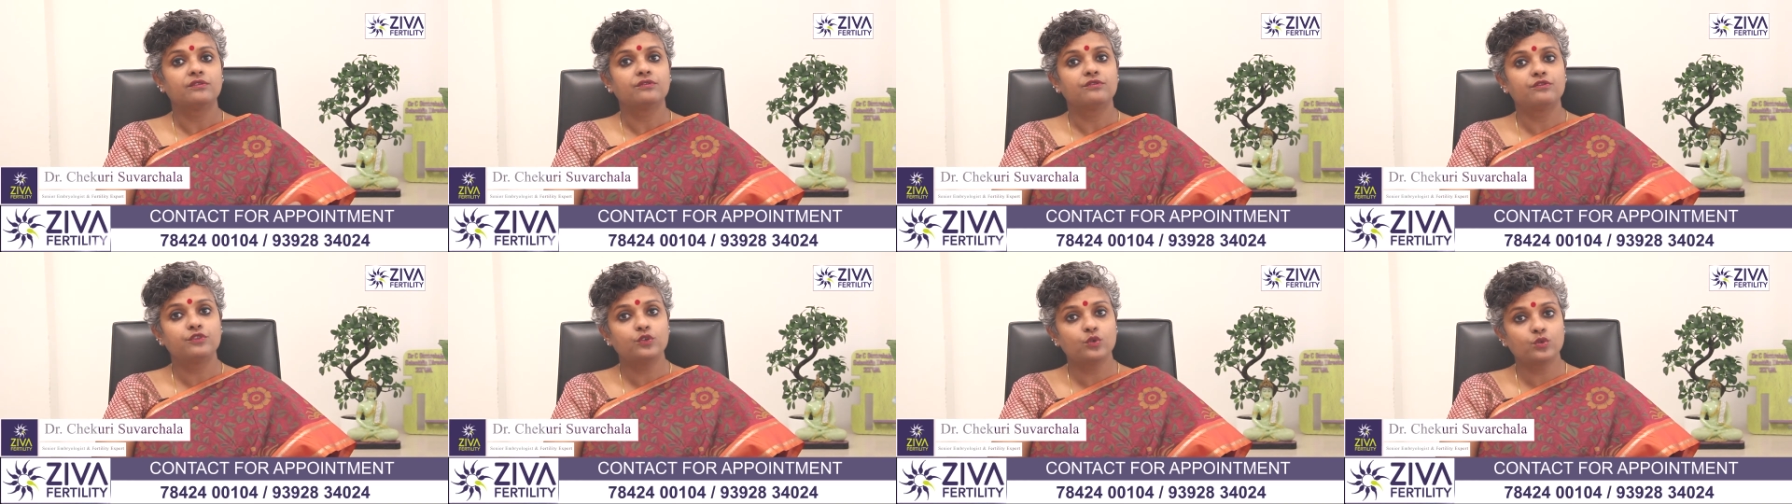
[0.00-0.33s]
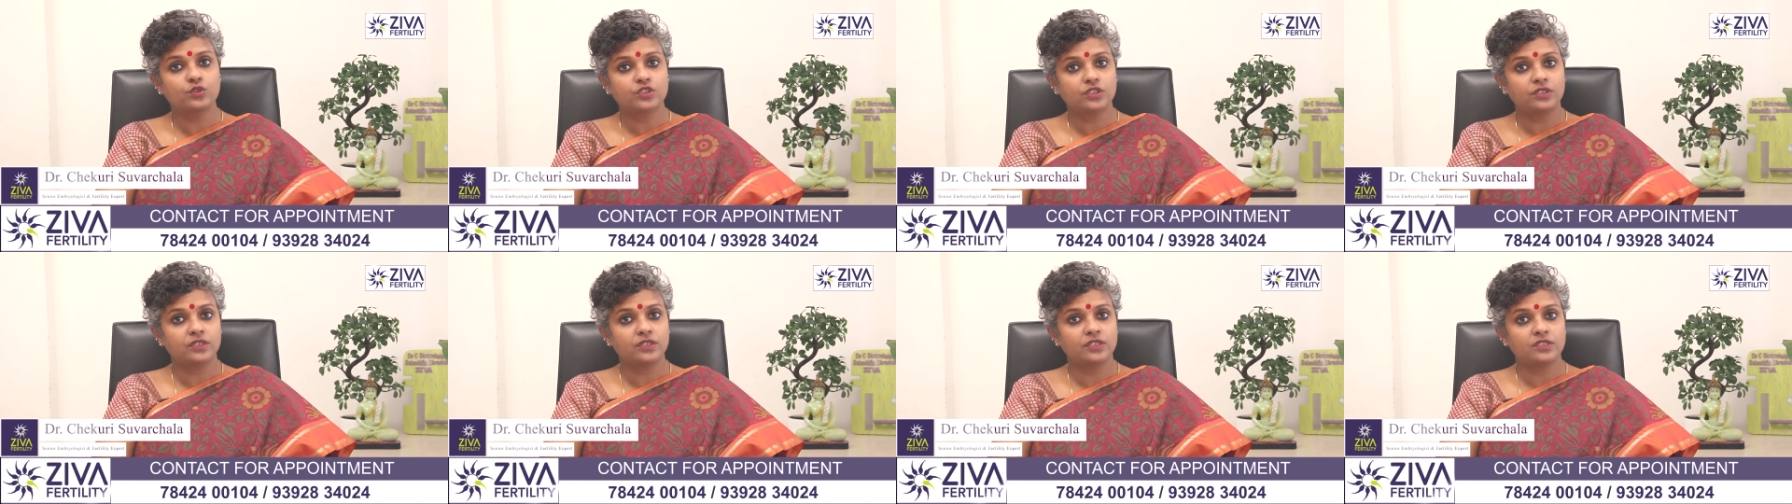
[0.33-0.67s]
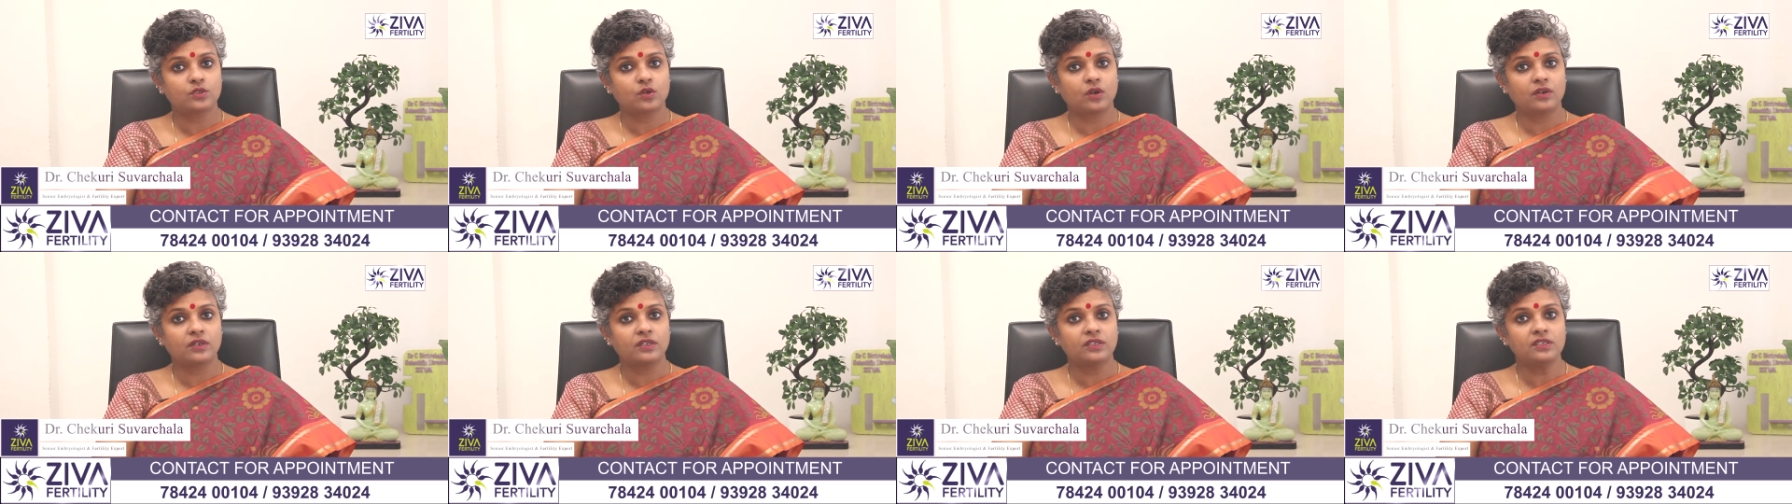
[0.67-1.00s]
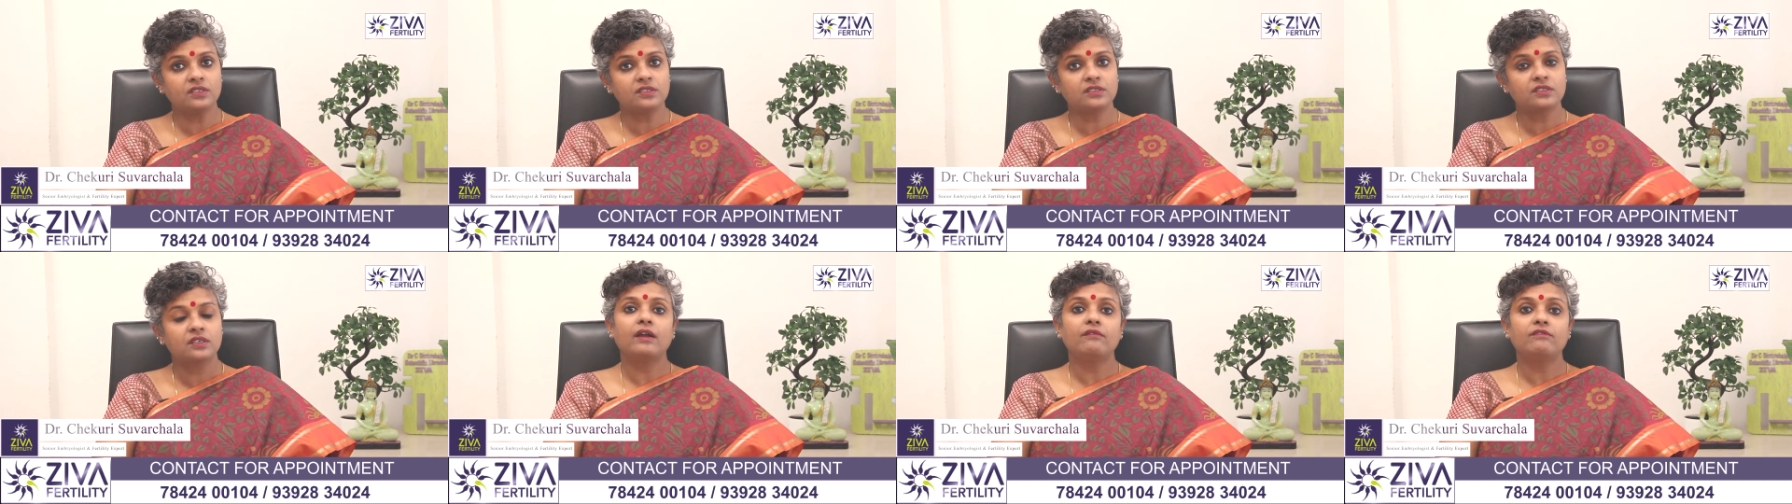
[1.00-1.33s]
fusion
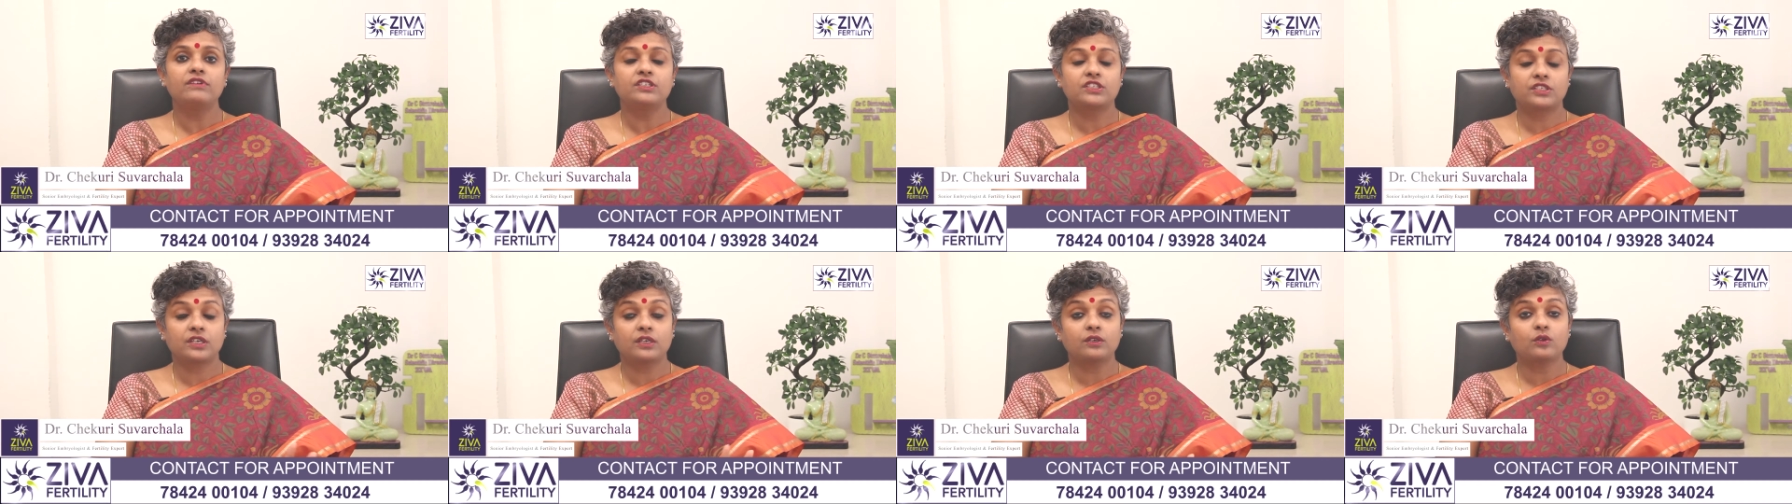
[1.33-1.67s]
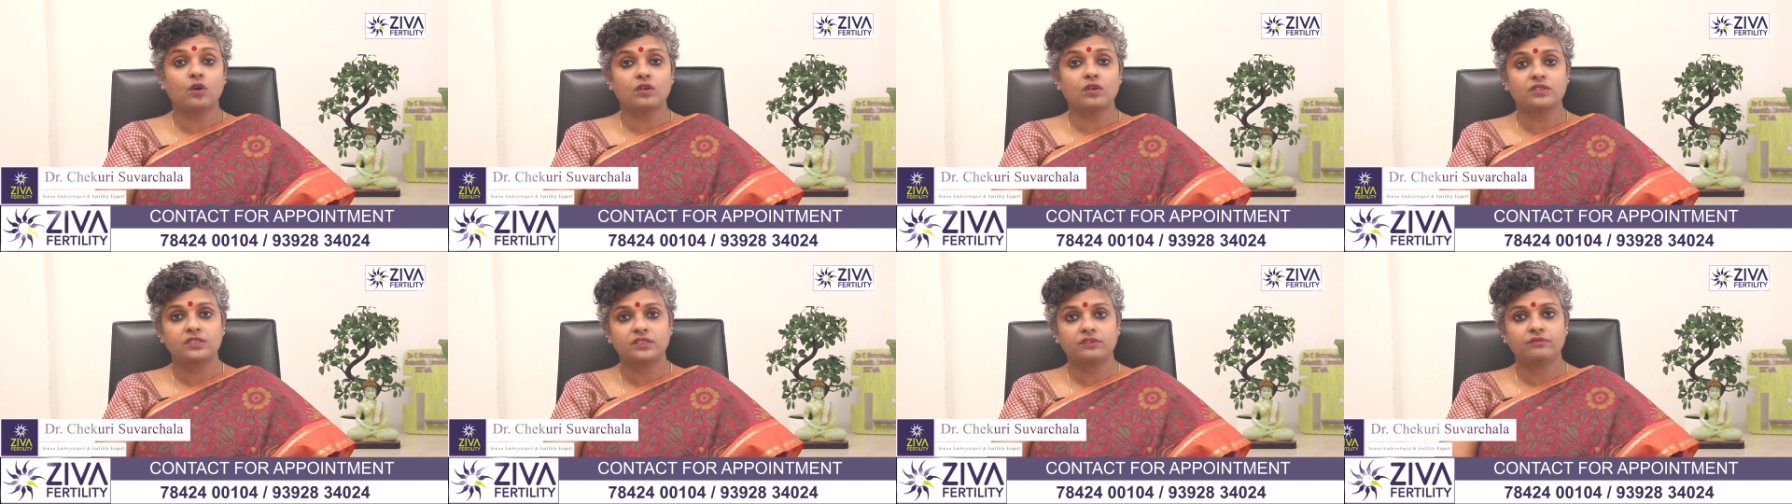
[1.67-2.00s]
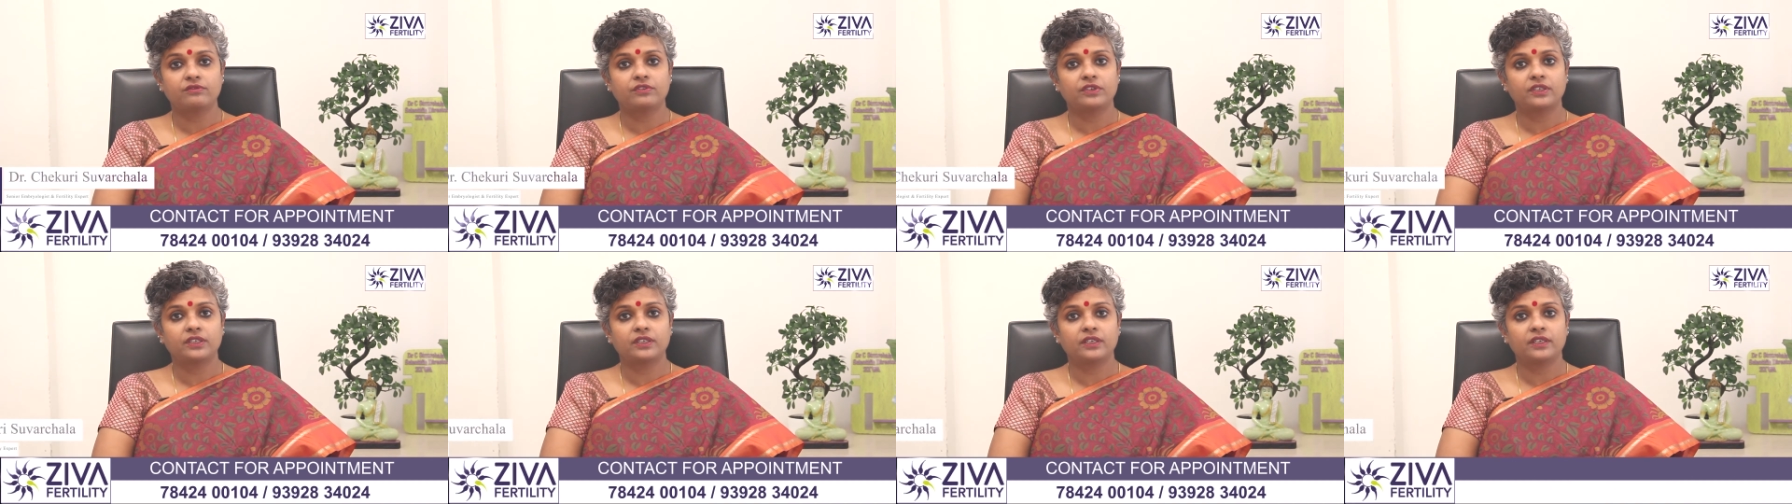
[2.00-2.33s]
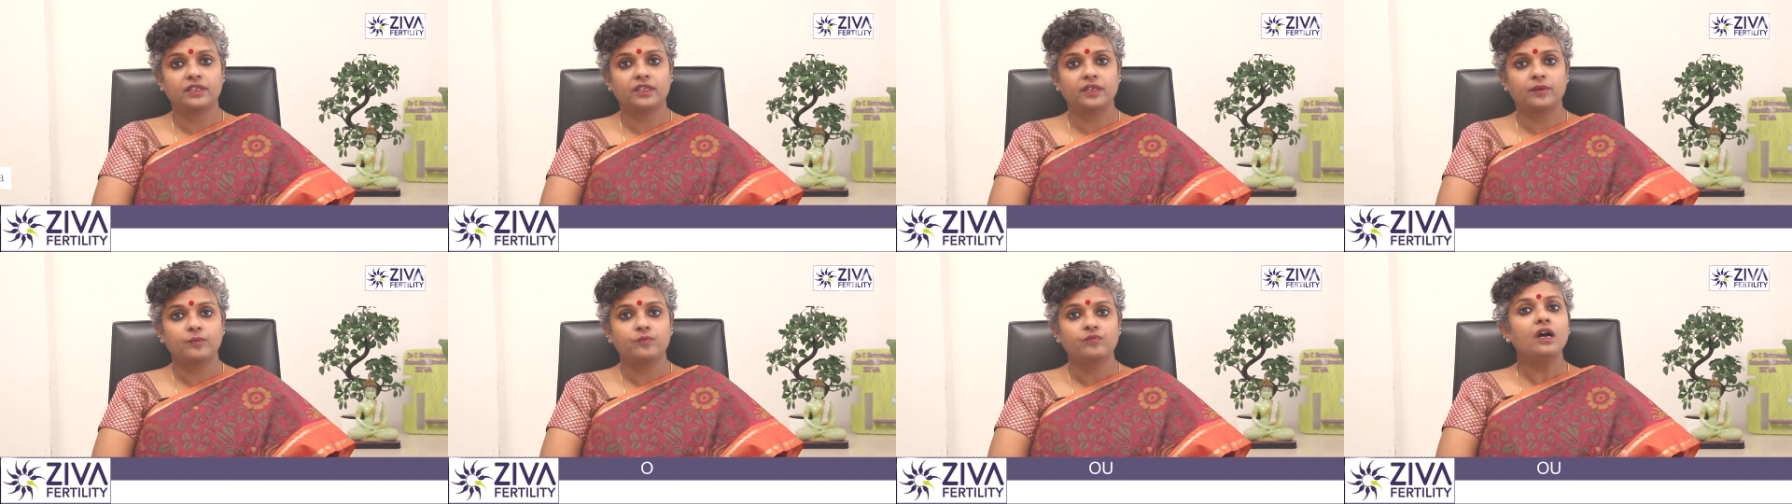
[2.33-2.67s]
disorders which can cause
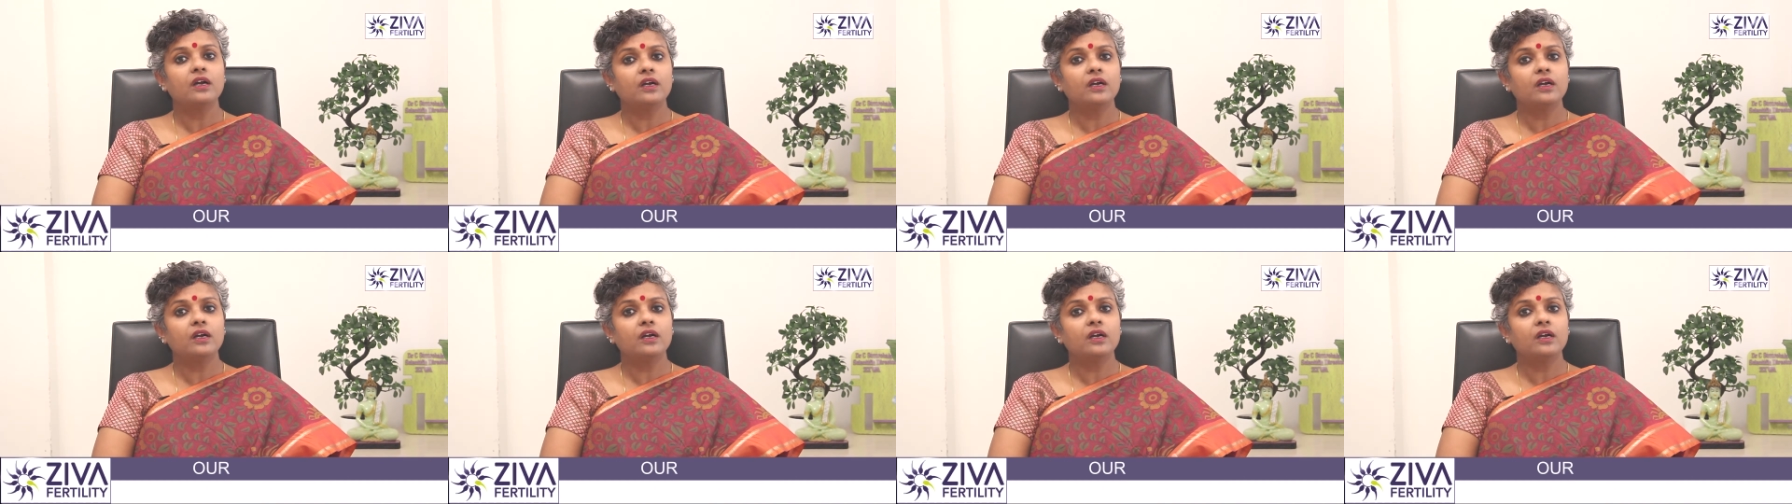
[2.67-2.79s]
infertility? A